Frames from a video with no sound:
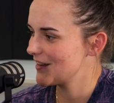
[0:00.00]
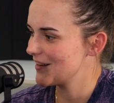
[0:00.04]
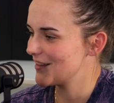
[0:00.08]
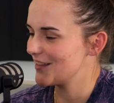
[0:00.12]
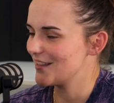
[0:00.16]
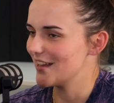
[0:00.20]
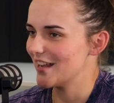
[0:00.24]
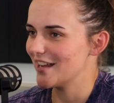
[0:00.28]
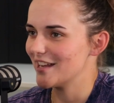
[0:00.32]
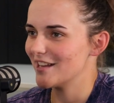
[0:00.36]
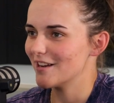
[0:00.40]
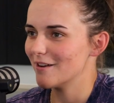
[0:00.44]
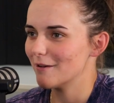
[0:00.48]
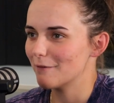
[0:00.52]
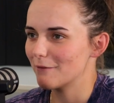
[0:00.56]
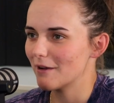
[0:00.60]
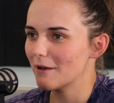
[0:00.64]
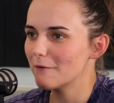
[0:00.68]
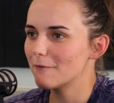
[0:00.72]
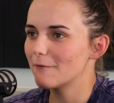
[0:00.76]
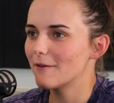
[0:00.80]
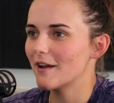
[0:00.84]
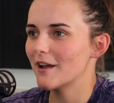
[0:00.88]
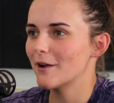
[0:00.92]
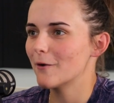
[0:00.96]
that, you know, if
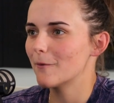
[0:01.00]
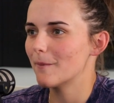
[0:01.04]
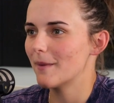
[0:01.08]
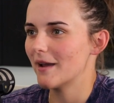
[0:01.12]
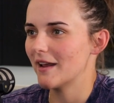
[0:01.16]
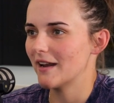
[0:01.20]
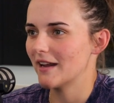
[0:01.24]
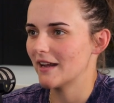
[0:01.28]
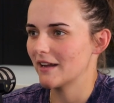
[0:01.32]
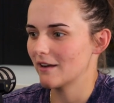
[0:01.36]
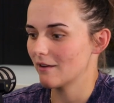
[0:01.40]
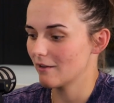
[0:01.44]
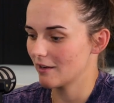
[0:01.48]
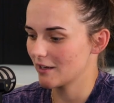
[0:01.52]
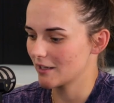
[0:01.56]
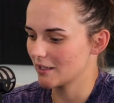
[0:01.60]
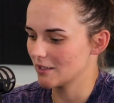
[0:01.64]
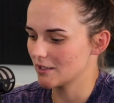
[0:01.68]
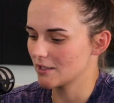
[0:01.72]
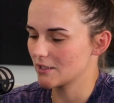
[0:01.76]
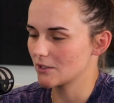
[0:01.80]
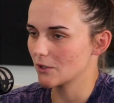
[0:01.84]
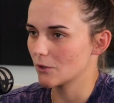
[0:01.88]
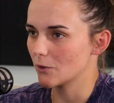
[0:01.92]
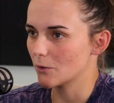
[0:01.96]
I fail batting, I
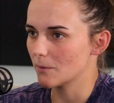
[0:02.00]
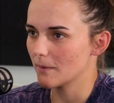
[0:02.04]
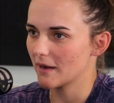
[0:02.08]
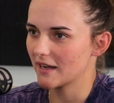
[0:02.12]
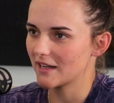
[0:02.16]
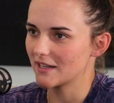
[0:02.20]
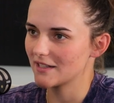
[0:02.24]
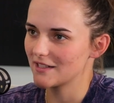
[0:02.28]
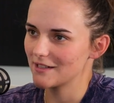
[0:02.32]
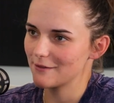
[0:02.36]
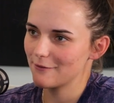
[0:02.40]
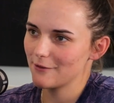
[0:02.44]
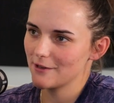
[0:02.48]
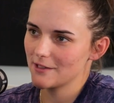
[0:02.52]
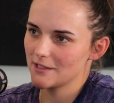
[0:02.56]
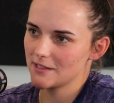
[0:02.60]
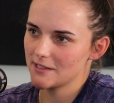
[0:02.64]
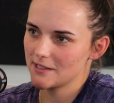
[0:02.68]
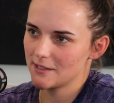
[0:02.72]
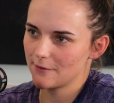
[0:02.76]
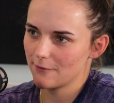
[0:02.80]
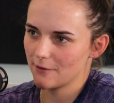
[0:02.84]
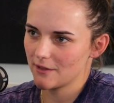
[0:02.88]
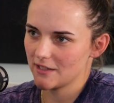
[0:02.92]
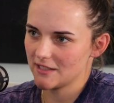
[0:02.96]
can still make a
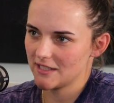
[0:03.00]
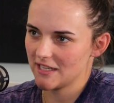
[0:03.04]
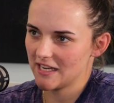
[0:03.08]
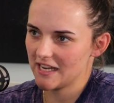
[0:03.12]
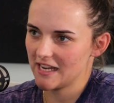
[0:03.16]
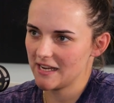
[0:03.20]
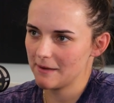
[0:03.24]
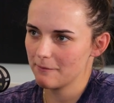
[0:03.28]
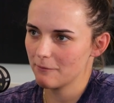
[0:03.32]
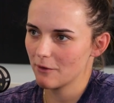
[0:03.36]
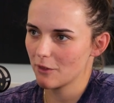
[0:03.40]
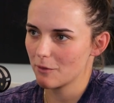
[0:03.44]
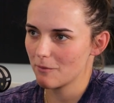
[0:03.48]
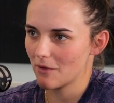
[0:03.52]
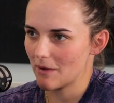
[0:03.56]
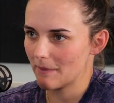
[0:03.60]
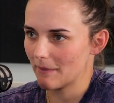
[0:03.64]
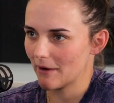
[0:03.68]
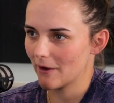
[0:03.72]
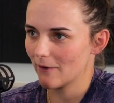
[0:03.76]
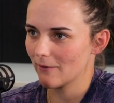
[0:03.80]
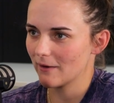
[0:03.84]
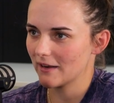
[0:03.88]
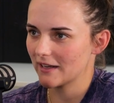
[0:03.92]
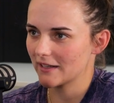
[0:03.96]
difference for the team with my
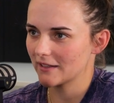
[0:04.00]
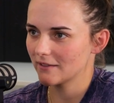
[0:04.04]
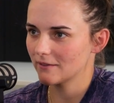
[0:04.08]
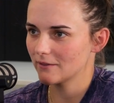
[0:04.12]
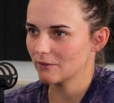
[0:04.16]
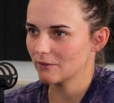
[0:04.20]
bowling